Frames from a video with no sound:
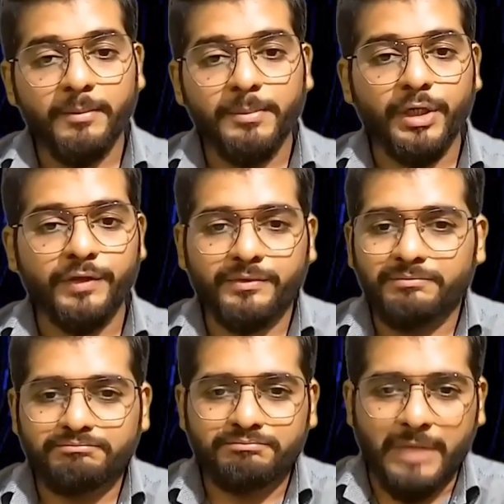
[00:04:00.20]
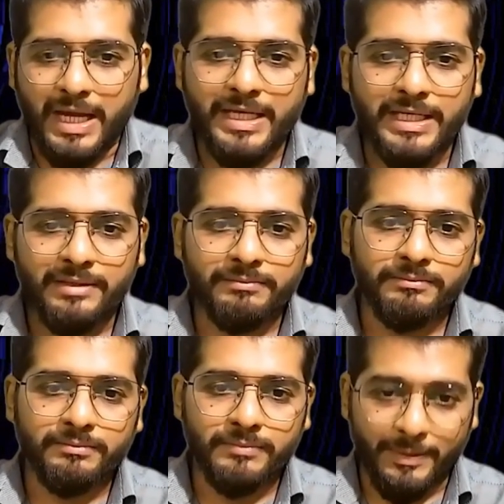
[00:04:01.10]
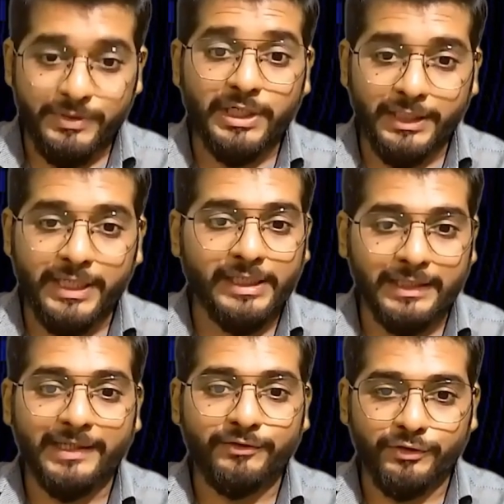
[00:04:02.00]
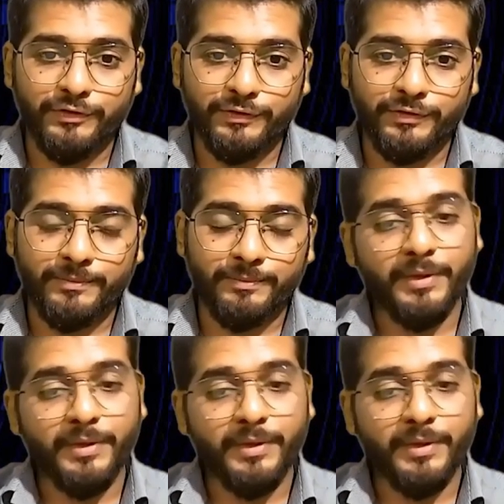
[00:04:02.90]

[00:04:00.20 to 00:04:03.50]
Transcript: Because I am still taking lectures.